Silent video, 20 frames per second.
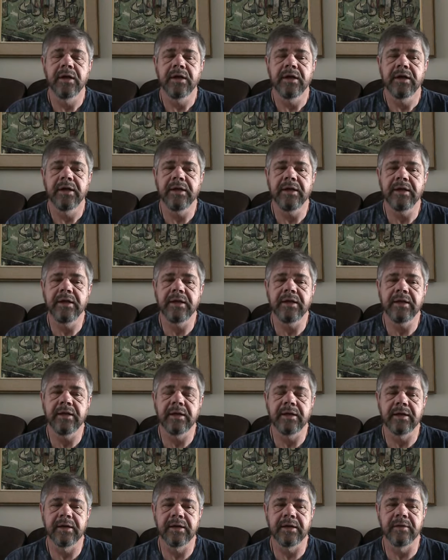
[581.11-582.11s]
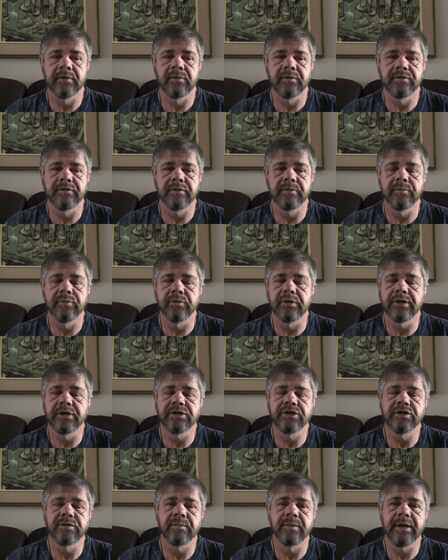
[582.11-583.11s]
He was a
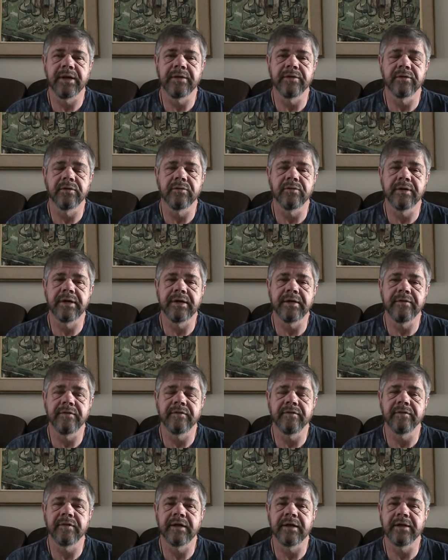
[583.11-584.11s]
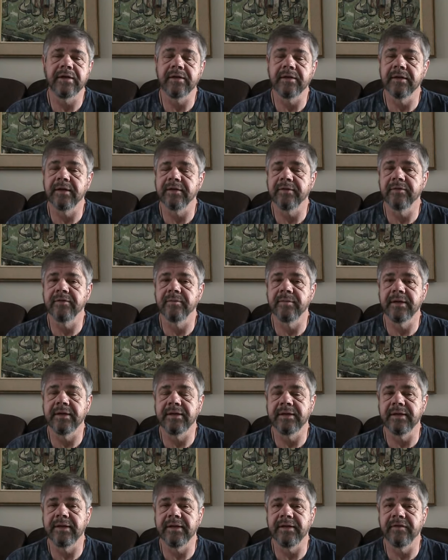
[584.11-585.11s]
British microwave and
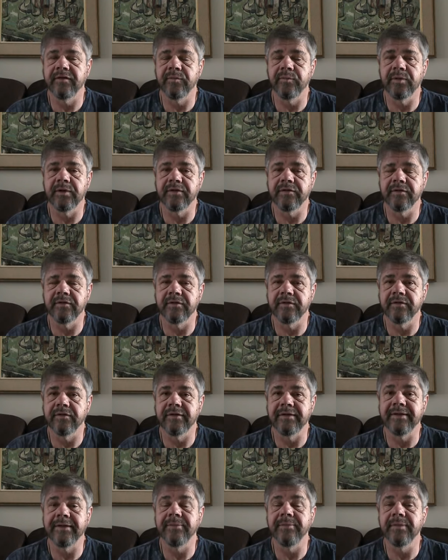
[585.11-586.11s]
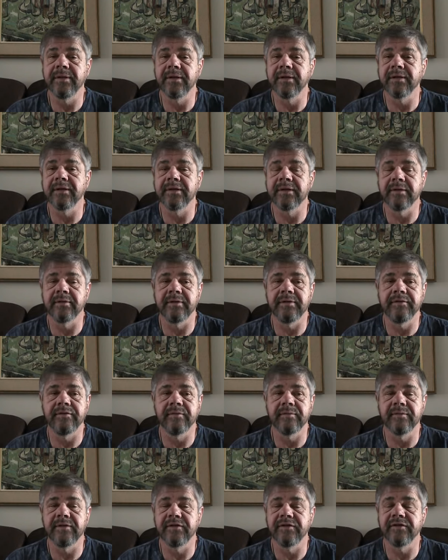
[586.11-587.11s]
electromagnetic specialist in the military
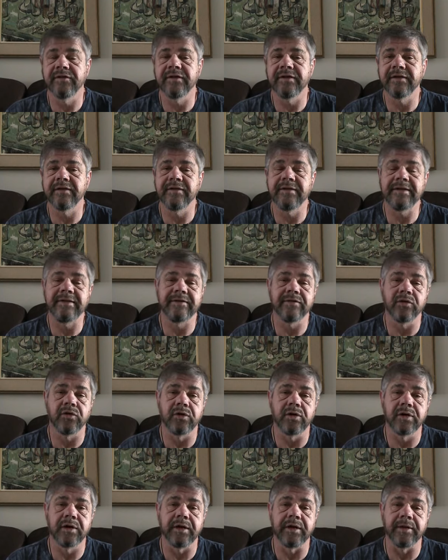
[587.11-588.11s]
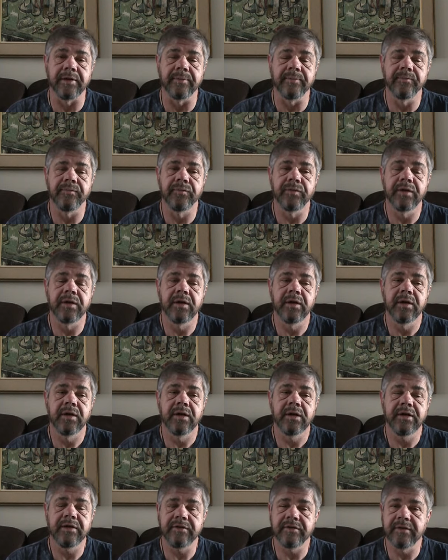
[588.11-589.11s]
from the 60s on.
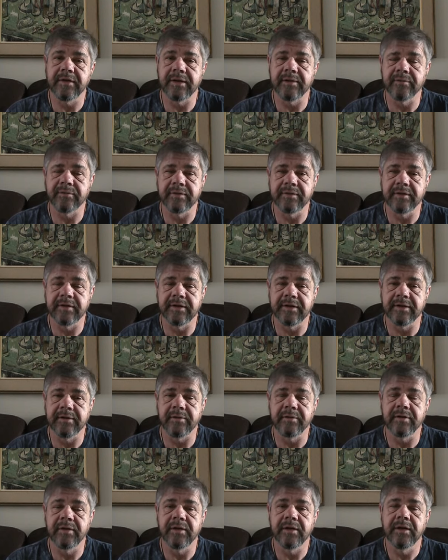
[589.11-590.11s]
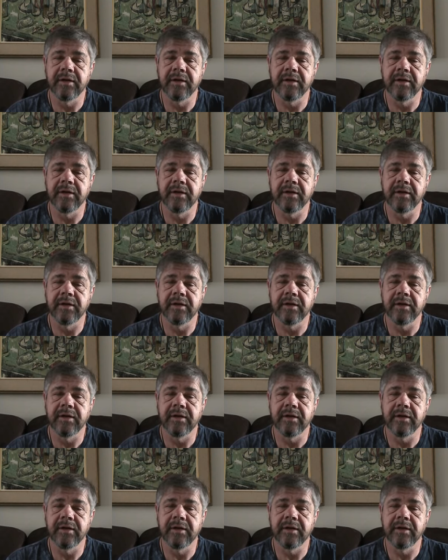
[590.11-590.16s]
He's now retired,